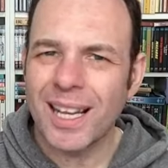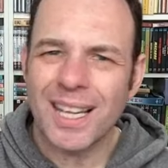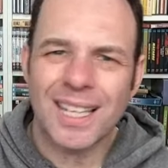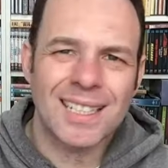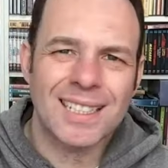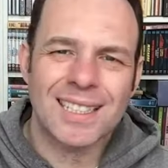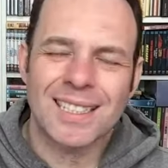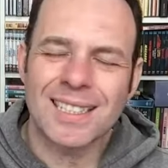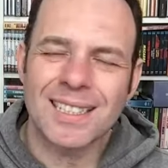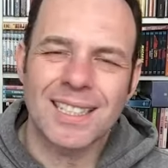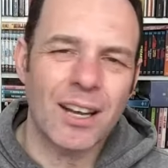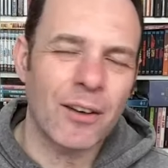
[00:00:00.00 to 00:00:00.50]

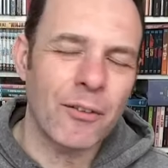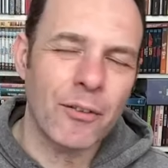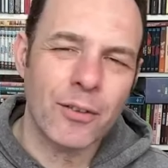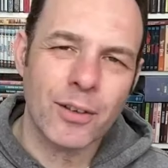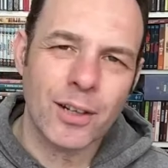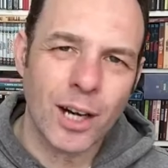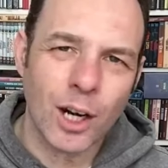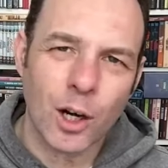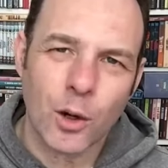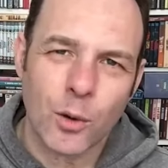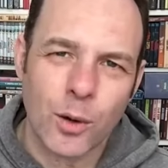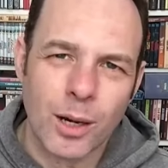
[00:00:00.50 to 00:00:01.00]
It's
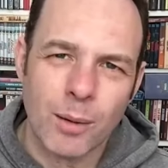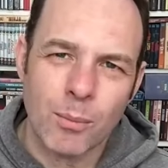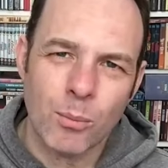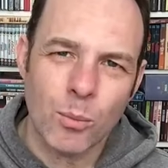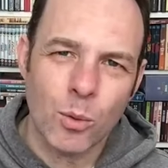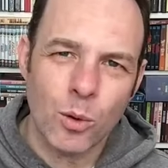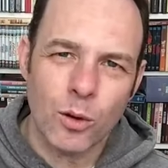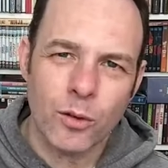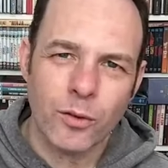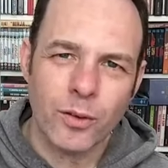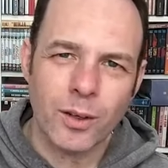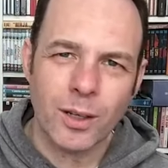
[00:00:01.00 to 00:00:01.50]
never a great
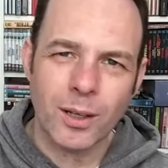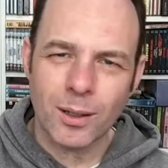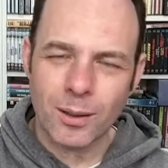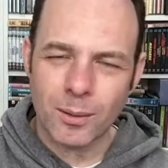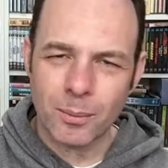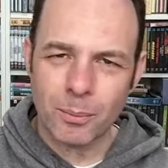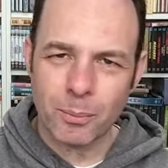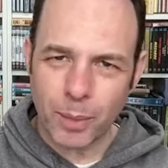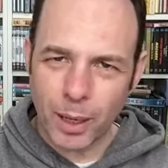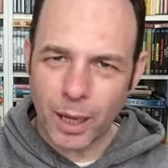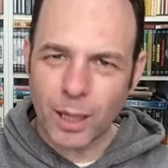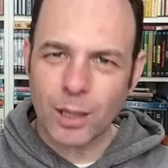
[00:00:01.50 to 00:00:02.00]
movie,
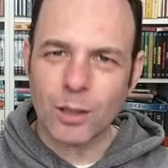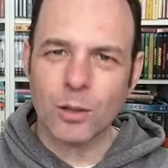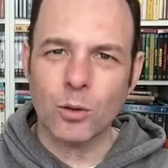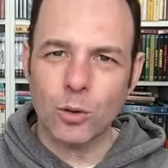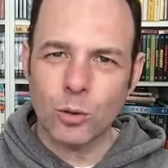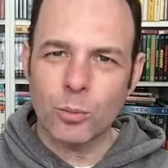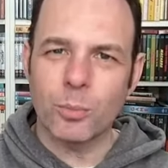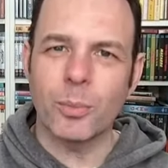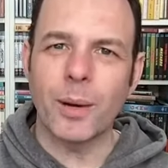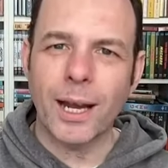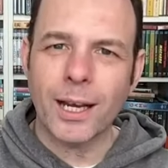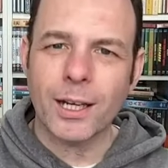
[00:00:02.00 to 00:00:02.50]
but I'll
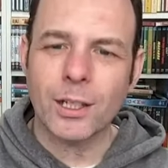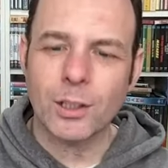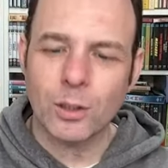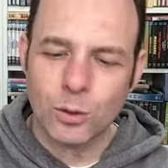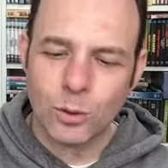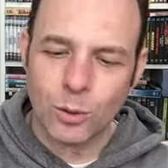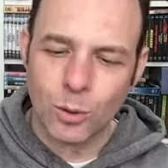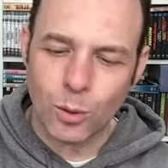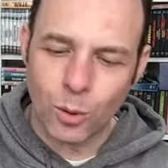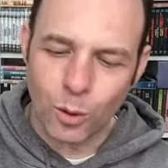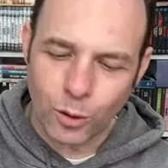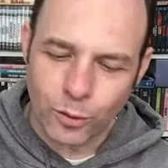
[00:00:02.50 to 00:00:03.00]
go back
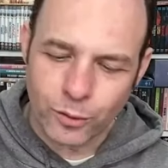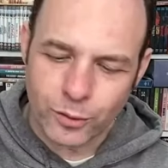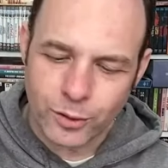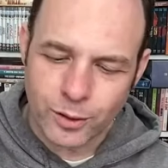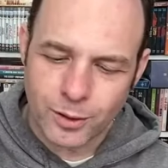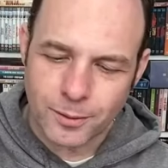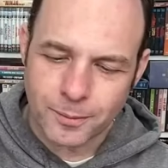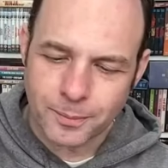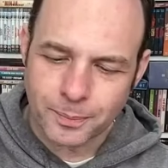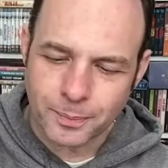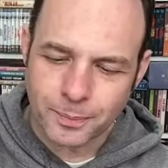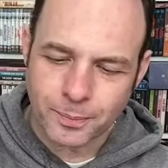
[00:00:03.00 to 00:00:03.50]
to it
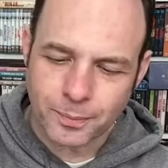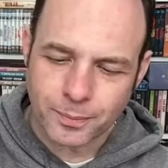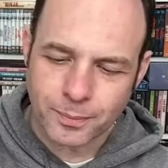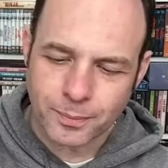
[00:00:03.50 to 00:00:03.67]
often.